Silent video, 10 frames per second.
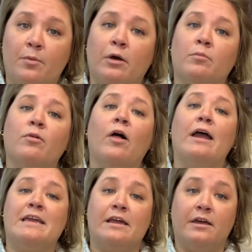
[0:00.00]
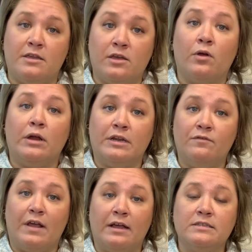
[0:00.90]
about applying a year in
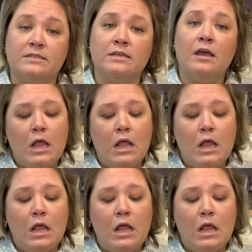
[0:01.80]
advance.